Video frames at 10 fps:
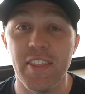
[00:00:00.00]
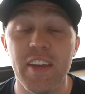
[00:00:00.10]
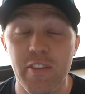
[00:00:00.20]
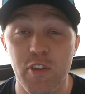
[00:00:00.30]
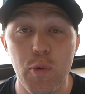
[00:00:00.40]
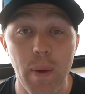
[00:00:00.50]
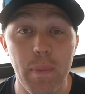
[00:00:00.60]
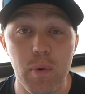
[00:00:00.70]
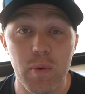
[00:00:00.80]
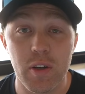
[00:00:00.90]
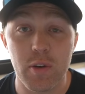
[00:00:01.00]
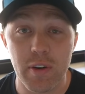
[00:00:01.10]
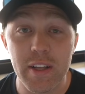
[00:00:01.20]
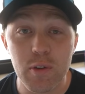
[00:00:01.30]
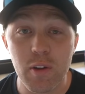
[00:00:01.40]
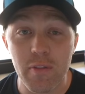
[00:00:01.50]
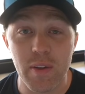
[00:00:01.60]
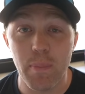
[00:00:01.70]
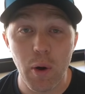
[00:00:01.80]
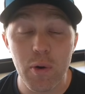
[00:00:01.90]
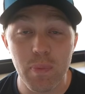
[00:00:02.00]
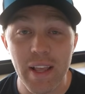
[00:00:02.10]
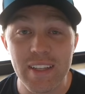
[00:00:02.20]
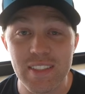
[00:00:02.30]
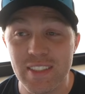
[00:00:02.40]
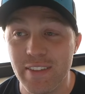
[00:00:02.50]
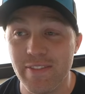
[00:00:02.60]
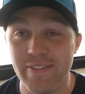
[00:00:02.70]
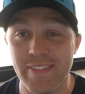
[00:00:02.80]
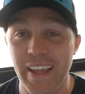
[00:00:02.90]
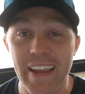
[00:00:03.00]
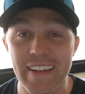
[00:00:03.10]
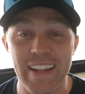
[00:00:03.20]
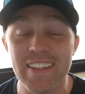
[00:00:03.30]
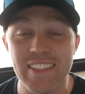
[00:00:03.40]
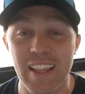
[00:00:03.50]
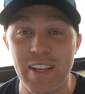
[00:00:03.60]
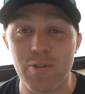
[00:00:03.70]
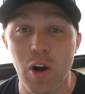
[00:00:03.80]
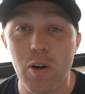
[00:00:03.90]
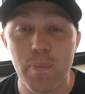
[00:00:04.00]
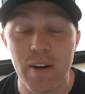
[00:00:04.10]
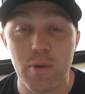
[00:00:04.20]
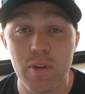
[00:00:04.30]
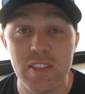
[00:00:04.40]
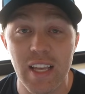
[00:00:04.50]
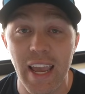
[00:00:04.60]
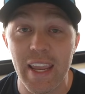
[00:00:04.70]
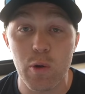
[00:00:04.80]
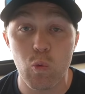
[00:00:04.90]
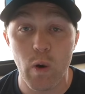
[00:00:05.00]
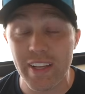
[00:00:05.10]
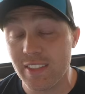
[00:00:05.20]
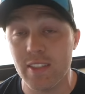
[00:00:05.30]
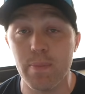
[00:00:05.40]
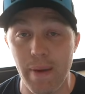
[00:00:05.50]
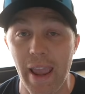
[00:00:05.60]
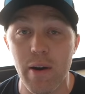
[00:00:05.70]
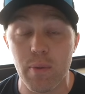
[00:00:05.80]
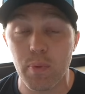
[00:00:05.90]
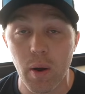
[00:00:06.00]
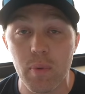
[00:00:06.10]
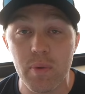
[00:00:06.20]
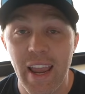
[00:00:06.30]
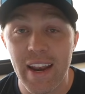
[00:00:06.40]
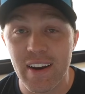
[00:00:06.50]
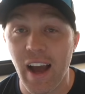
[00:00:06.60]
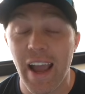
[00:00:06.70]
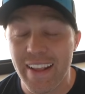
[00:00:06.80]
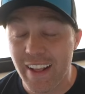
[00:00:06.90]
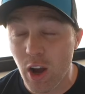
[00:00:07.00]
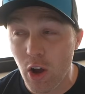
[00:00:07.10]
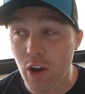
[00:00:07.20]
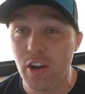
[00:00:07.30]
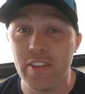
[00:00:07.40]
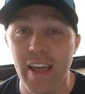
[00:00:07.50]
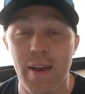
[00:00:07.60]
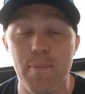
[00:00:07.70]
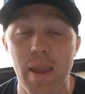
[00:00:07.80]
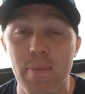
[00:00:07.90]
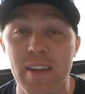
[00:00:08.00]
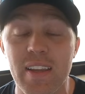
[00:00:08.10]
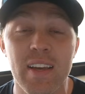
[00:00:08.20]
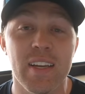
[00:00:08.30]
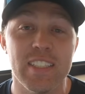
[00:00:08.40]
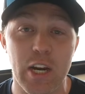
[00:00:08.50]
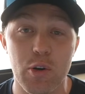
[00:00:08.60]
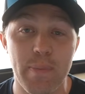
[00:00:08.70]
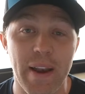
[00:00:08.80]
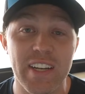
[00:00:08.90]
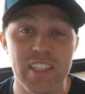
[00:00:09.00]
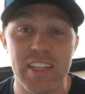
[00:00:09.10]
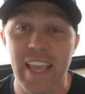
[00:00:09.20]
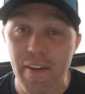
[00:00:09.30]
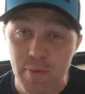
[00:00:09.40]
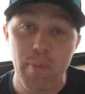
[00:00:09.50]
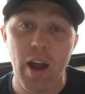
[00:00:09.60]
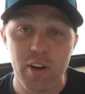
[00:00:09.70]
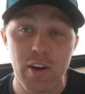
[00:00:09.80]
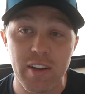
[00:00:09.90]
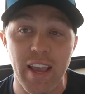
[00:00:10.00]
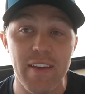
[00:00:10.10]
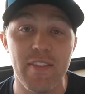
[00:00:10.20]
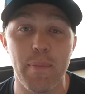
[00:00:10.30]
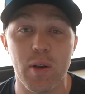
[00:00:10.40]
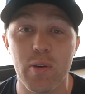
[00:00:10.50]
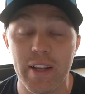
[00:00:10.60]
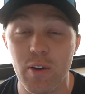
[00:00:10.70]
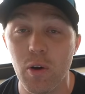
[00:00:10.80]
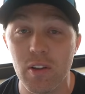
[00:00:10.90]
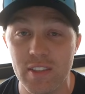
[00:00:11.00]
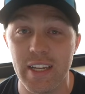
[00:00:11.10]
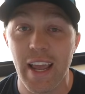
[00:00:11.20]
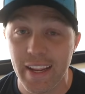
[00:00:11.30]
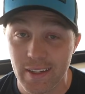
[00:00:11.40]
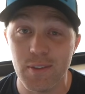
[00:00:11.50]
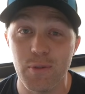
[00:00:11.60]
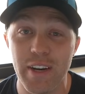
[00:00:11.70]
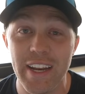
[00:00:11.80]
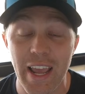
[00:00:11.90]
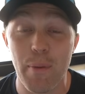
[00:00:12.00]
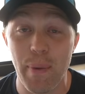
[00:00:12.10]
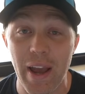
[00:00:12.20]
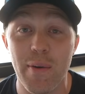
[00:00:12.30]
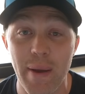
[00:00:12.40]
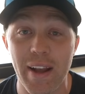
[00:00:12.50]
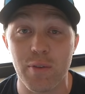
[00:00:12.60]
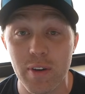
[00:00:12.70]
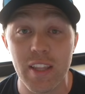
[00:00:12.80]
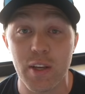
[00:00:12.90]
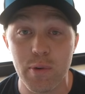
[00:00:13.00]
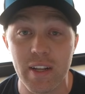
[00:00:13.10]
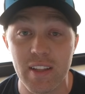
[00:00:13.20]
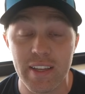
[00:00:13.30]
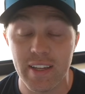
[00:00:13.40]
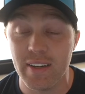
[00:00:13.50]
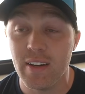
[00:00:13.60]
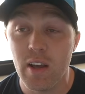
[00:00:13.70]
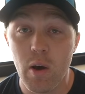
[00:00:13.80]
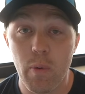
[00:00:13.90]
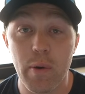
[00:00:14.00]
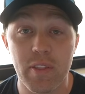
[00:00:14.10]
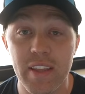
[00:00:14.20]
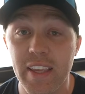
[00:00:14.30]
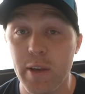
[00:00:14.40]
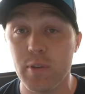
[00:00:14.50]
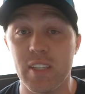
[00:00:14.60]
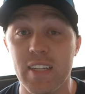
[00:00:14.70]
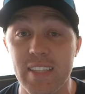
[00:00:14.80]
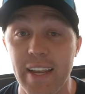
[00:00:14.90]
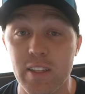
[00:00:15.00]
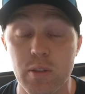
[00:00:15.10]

think a few people were critical of the Motorplex as if they had done something wrong, but it was a Western power problem. And I heard that maybe General Manager Gavin Migro gave them a quick call and said, hey, we need our power back really quickly. And we were thinking it was going to take